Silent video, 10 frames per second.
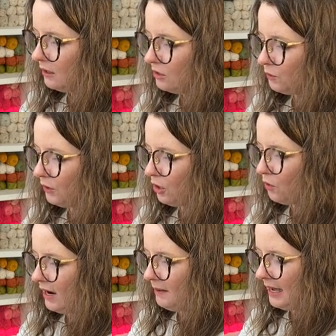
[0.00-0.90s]
So we're going to go
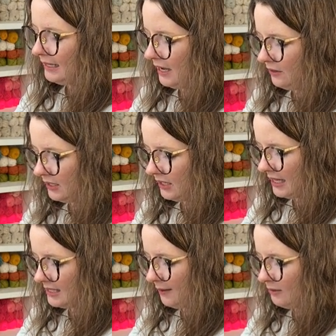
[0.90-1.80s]
right back down into
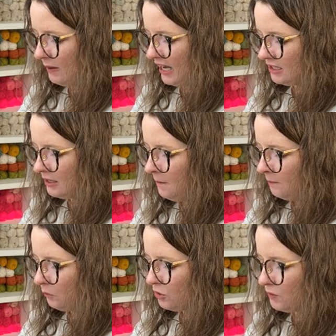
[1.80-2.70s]
that same space,
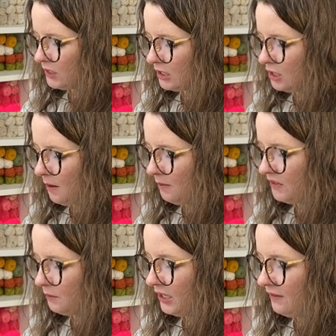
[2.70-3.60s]
which was the top of
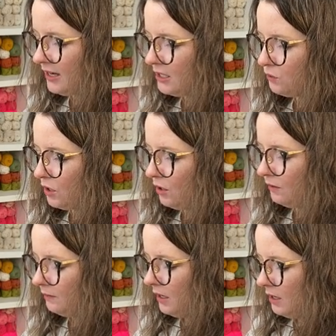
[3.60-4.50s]
the previous row.
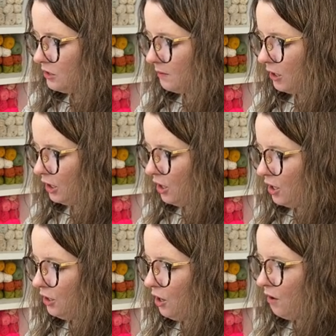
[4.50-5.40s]
So I'm going to
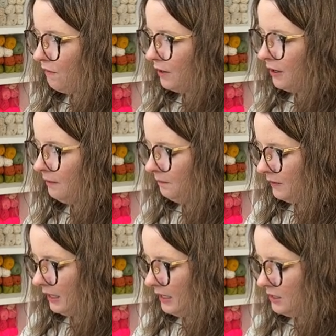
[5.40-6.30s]
yarn over,
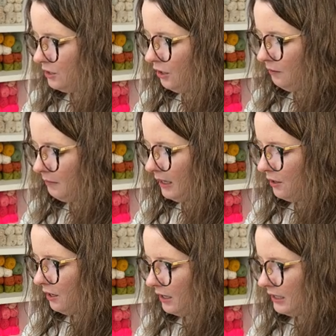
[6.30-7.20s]
insert my
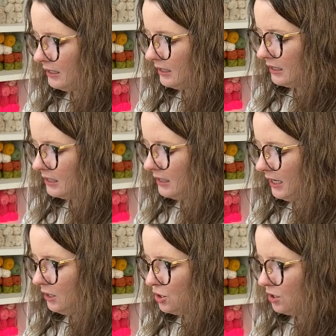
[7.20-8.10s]
hook into the
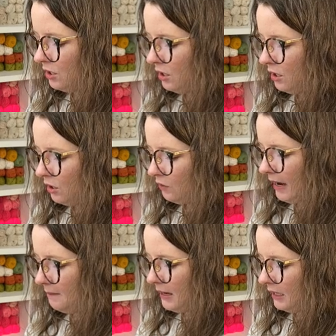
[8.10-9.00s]
stitch,
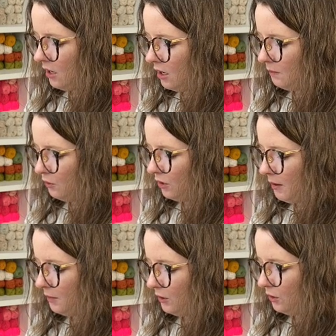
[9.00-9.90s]
grab my yarn, pull
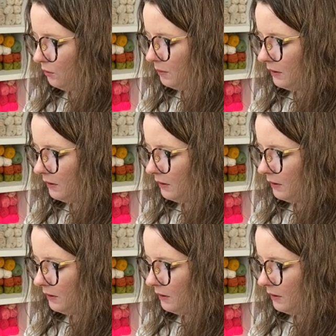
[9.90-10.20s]
up a loop.